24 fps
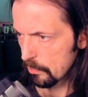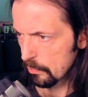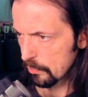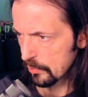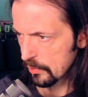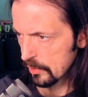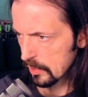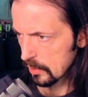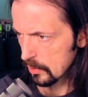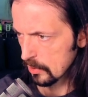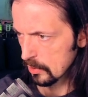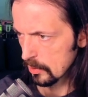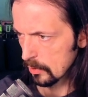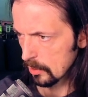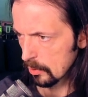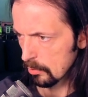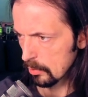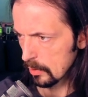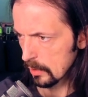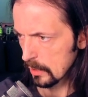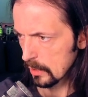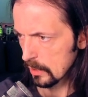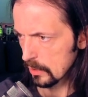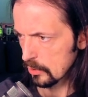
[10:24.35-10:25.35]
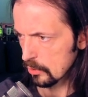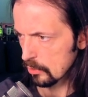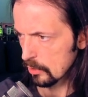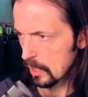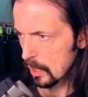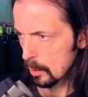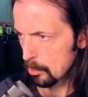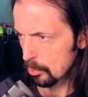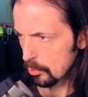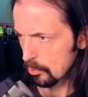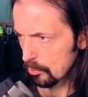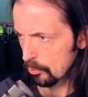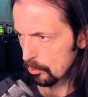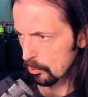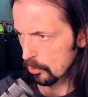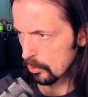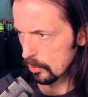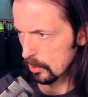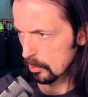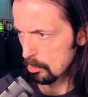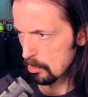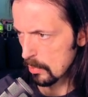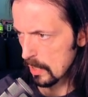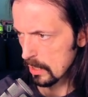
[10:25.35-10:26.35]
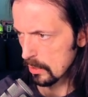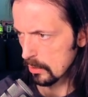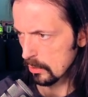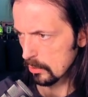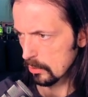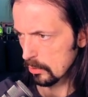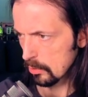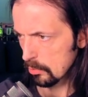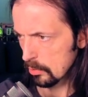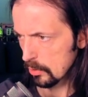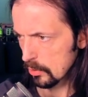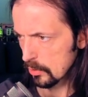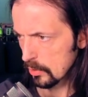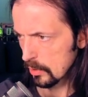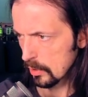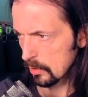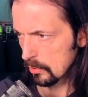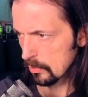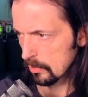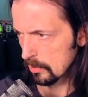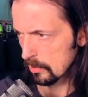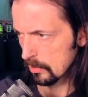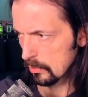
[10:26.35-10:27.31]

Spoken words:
This only needs to happen for the mandatory stuff.